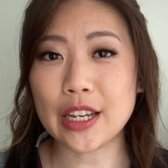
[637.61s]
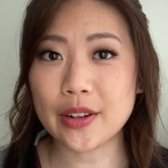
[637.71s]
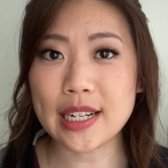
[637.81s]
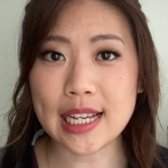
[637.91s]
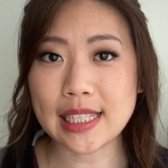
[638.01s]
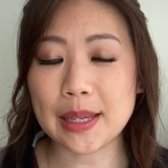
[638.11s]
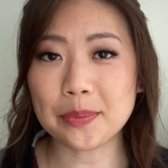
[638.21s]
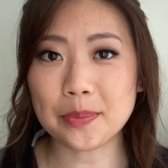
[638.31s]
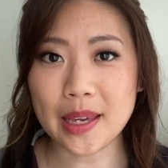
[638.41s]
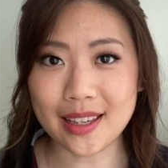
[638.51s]

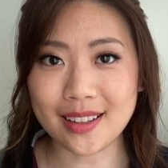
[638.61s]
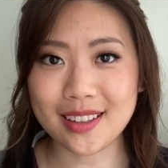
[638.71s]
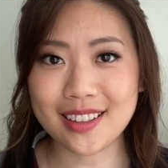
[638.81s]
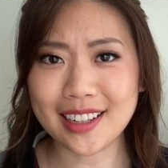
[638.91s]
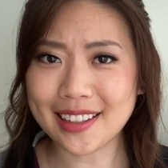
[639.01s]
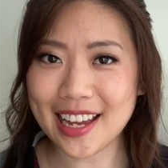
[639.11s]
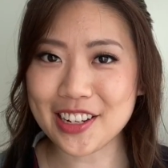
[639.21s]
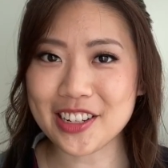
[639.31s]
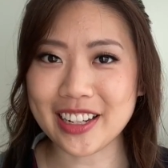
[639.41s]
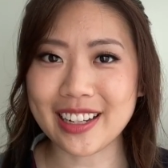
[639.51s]
iridescent pink
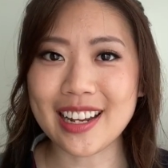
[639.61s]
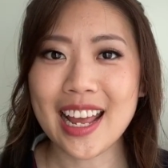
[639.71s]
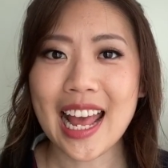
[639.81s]
collection